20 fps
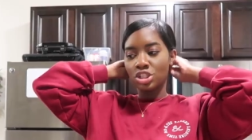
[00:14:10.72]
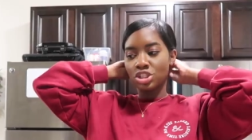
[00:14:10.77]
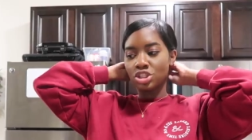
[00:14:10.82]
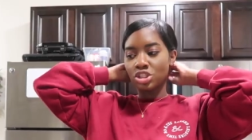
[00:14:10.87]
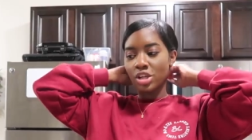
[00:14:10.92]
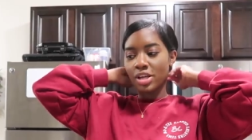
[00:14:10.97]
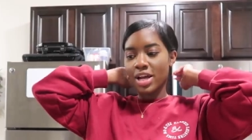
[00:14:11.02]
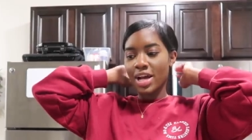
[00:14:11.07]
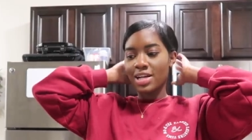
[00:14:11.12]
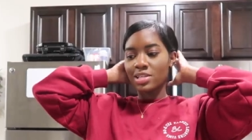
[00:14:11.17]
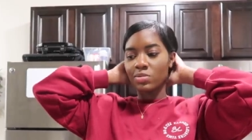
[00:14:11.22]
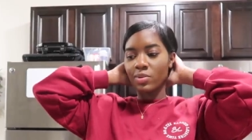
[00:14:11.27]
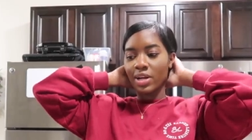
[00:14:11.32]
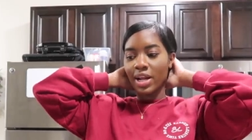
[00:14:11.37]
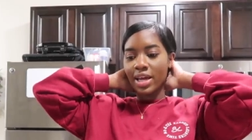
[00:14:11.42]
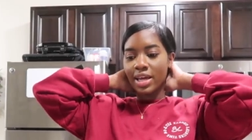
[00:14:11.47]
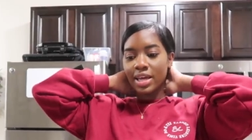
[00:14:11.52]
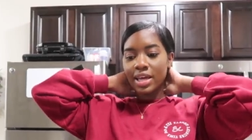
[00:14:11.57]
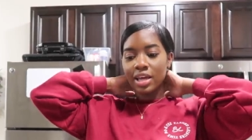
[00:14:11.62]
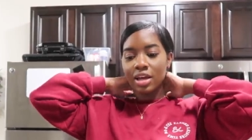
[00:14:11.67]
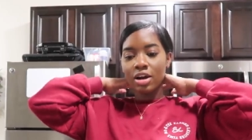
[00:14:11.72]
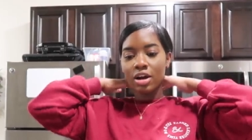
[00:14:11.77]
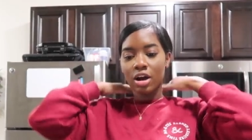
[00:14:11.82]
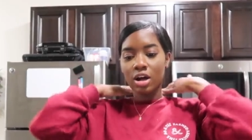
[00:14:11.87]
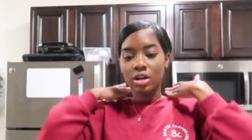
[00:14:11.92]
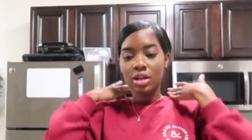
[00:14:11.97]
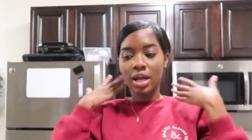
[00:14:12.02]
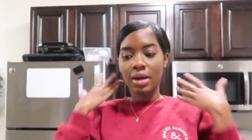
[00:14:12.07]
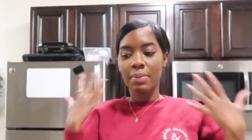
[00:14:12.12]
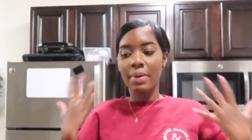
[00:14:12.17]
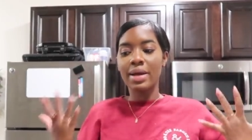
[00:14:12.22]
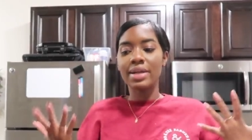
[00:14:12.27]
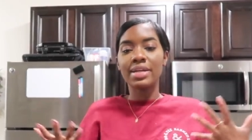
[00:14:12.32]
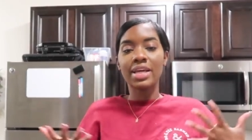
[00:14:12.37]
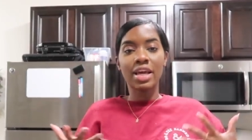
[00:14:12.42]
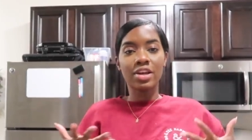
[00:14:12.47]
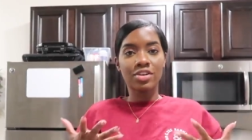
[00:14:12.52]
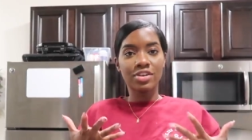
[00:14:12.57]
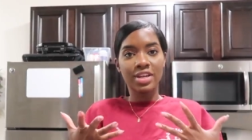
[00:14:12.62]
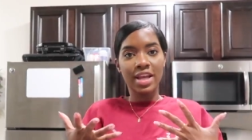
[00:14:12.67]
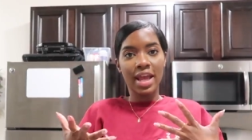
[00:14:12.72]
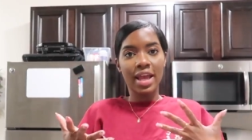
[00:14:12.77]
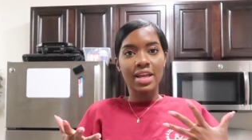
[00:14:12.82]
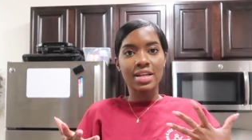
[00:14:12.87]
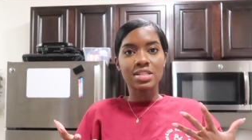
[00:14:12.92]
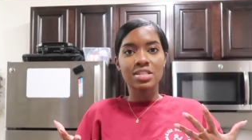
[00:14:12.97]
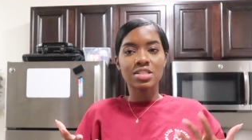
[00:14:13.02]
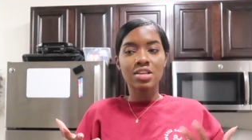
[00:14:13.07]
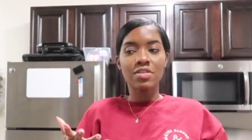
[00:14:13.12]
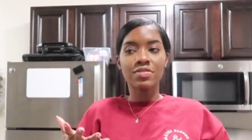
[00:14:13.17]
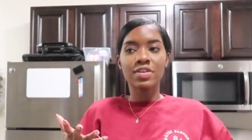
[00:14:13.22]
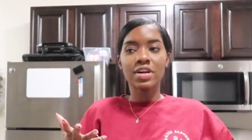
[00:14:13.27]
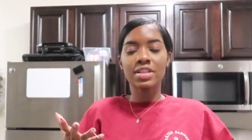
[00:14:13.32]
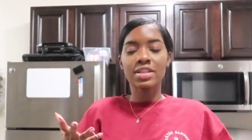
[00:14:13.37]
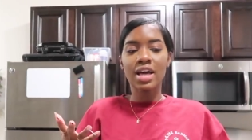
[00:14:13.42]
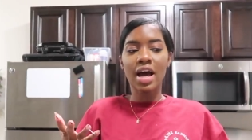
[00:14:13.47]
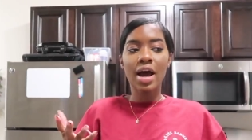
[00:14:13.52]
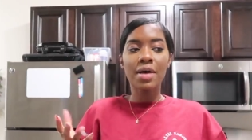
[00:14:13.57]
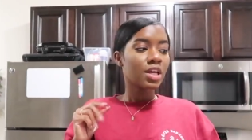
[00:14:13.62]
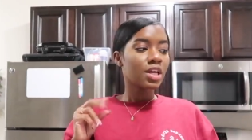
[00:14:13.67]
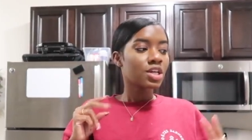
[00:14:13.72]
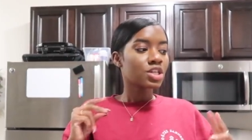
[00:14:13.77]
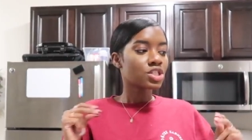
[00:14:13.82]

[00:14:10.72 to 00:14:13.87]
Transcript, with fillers: to show you guys what I eat on like my day-to-day and stuff like that.